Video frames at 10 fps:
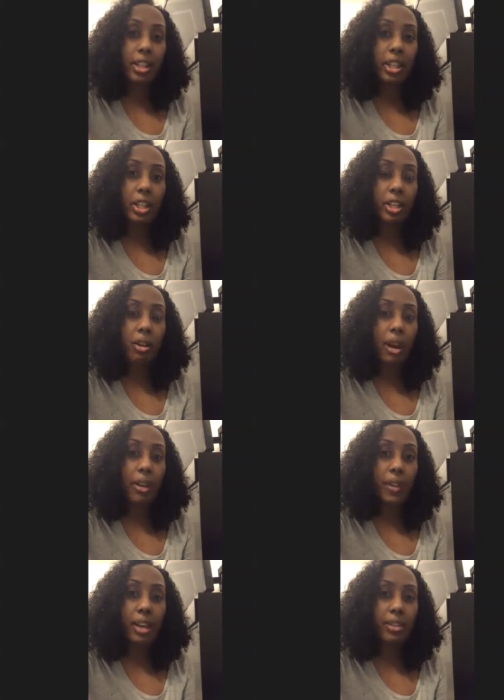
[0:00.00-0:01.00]
you know, I
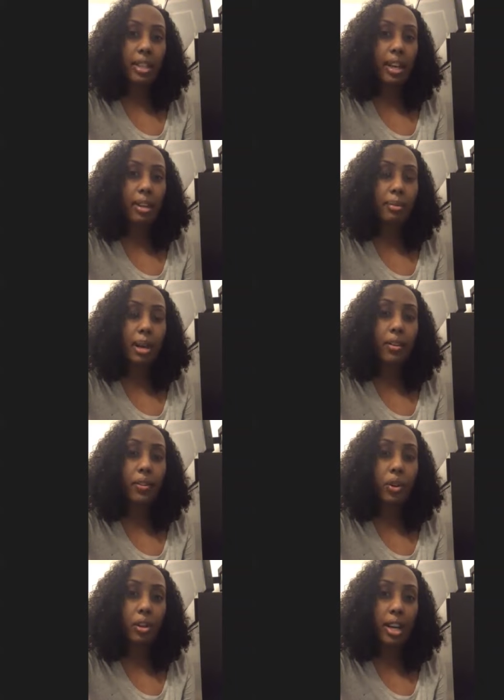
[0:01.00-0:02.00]
found out about
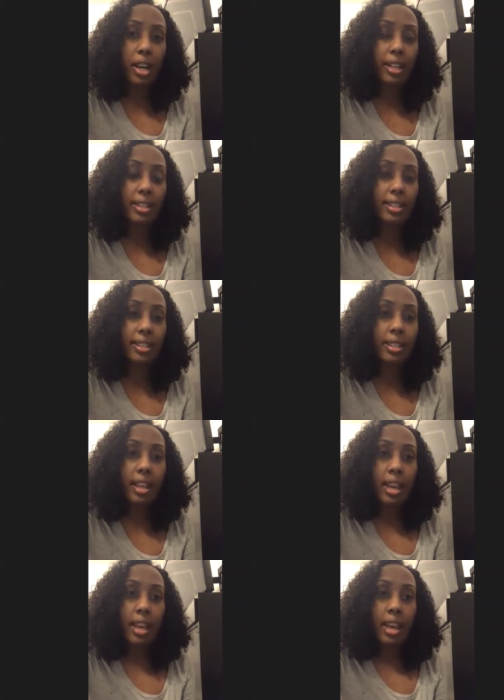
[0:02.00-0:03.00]
Forex,
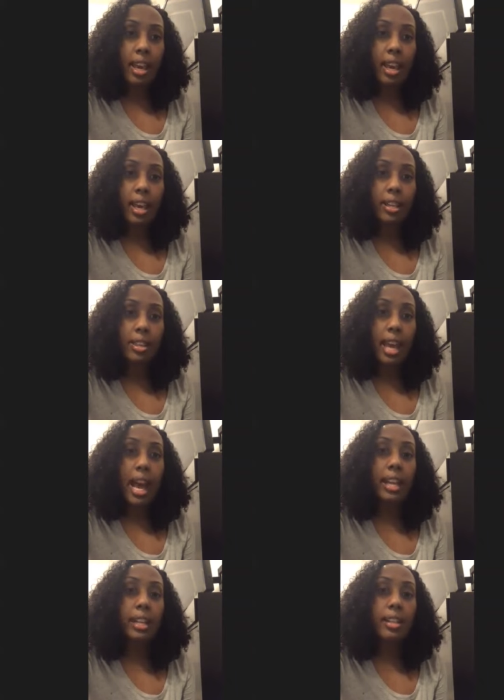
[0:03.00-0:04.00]
and
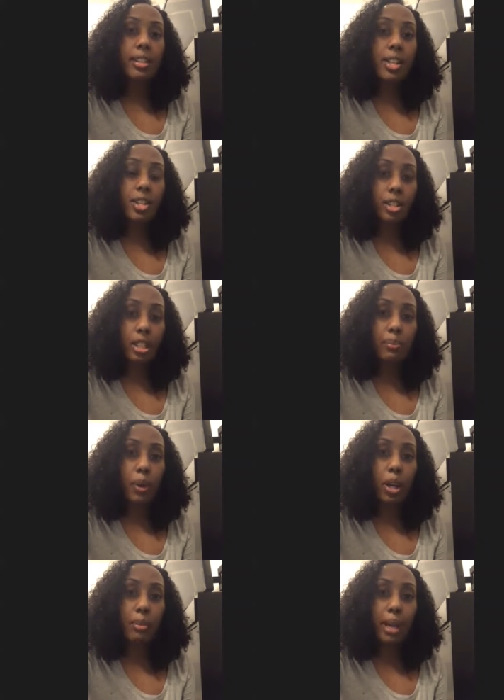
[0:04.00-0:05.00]
that initially
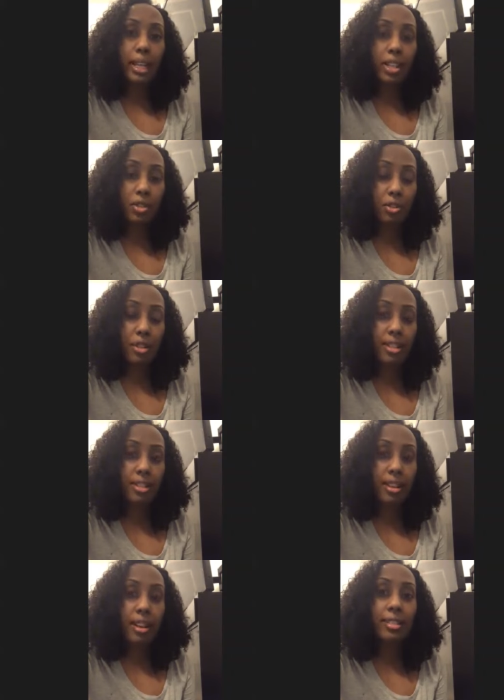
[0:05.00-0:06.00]
sparked my
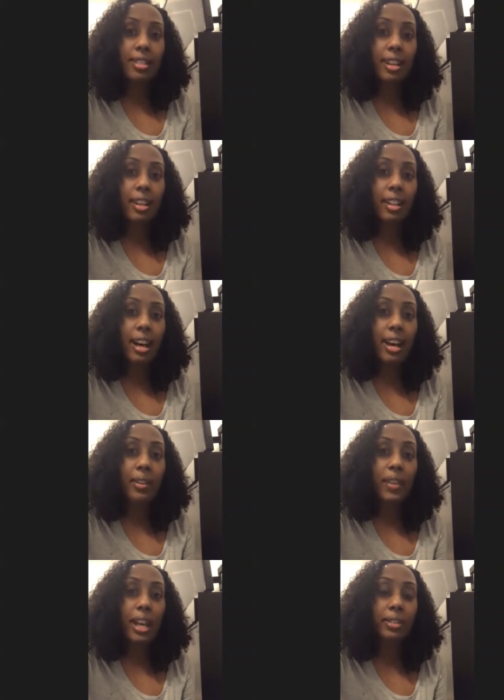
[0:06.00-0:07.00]
interest until I
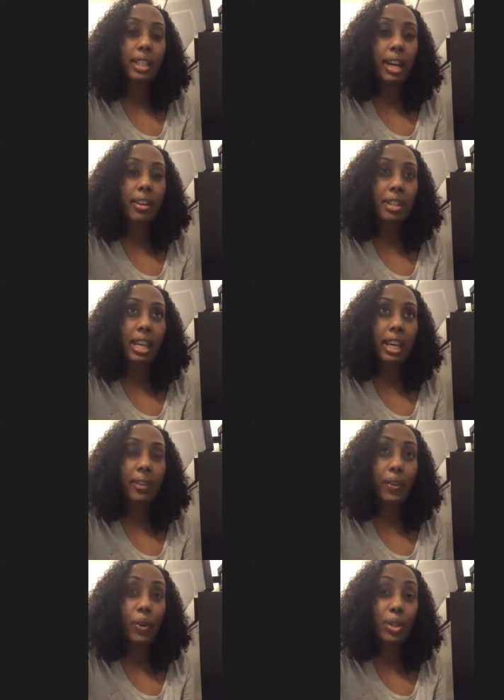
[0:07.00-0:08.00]
found out
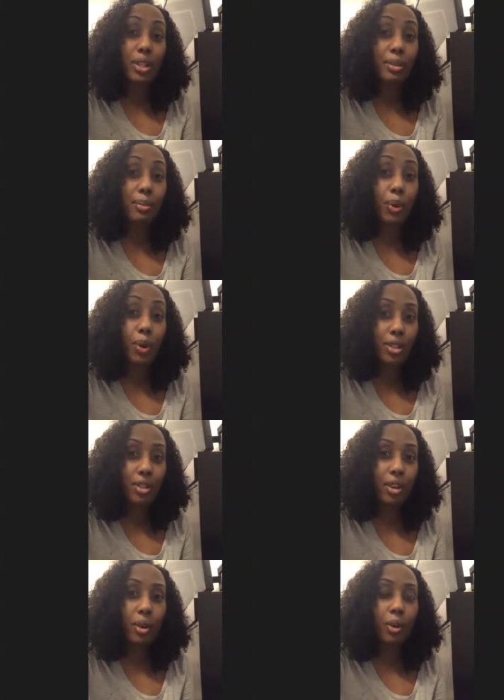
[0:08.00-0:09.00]
they focused more
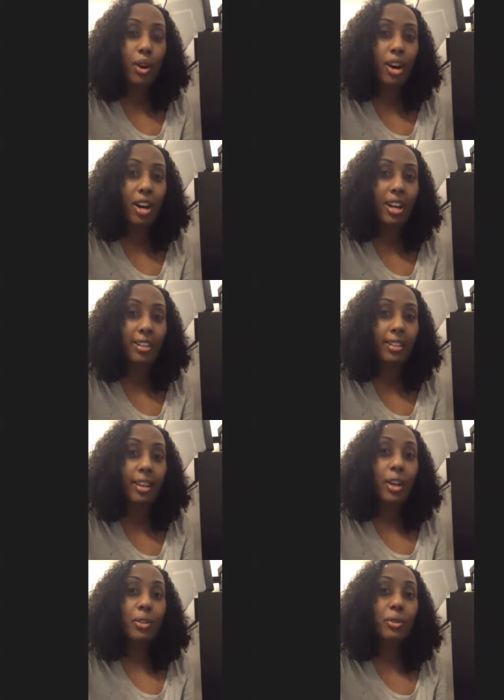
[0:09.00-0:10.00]
so on
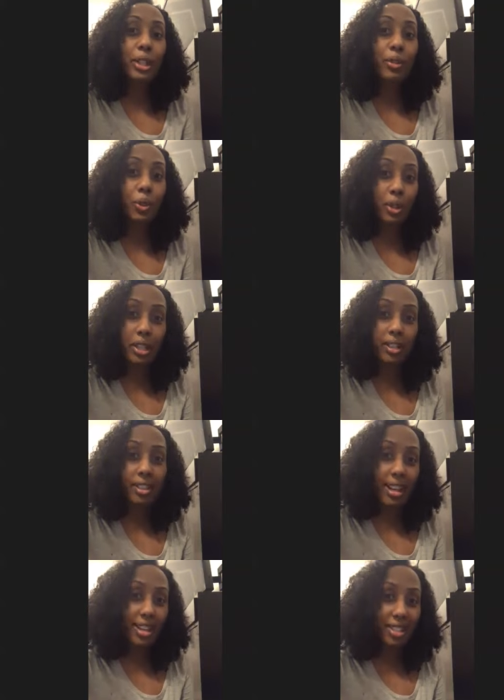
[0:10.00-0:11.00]
recruiting
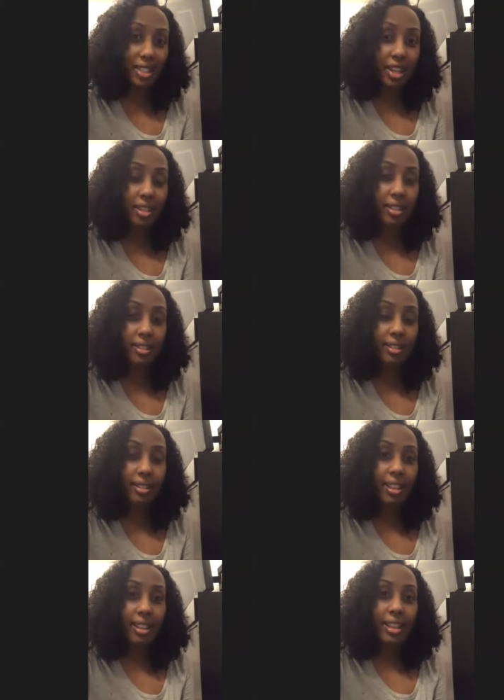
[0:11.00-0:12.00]
than education.
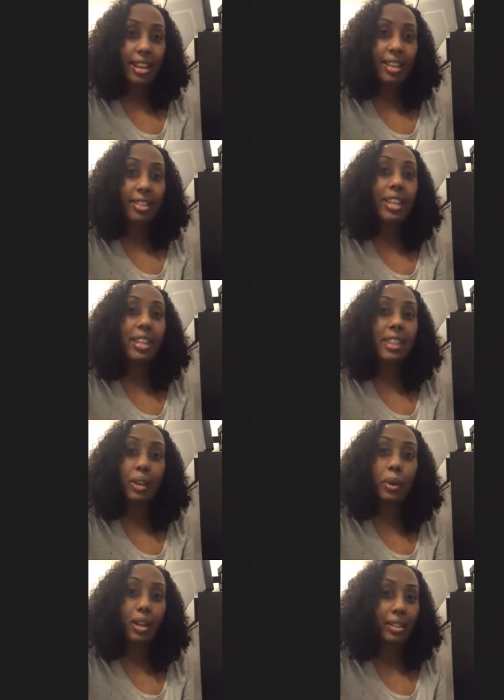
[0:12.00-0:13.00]
And then
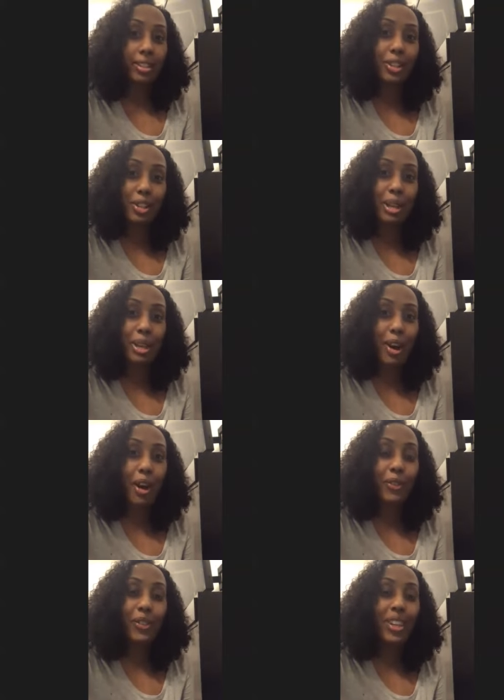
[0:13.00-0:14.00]
that quickly turned me off.